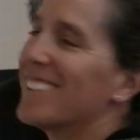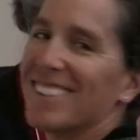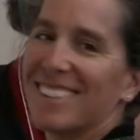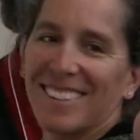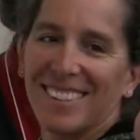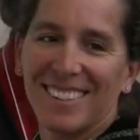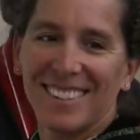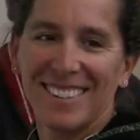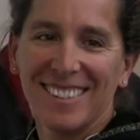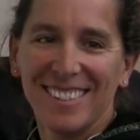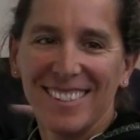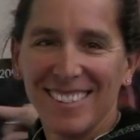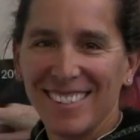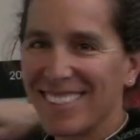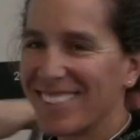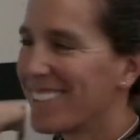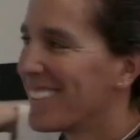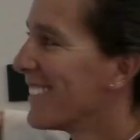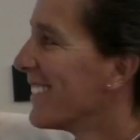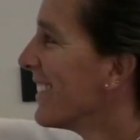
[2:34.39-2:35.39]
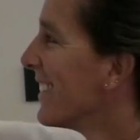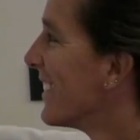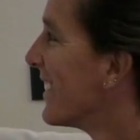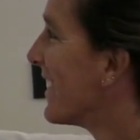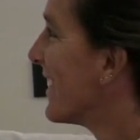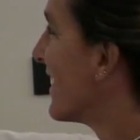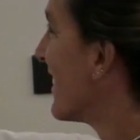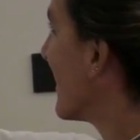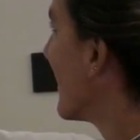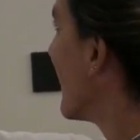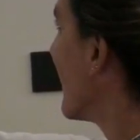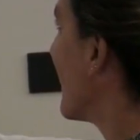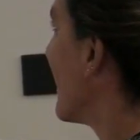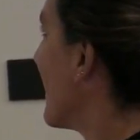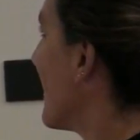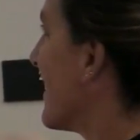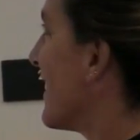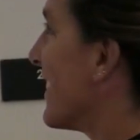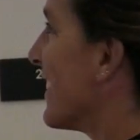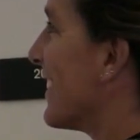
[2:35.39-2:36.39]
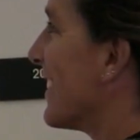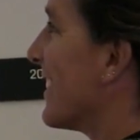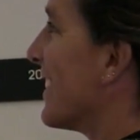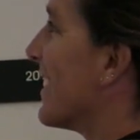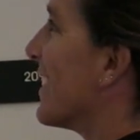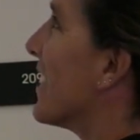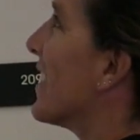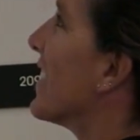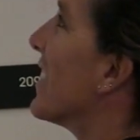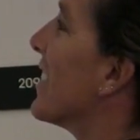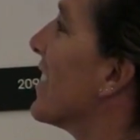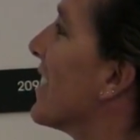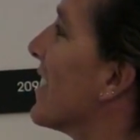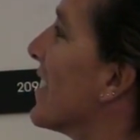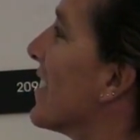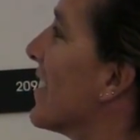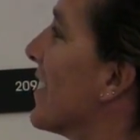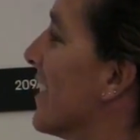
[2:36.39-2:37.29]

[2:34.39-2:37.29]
notes and prioritization. Those are the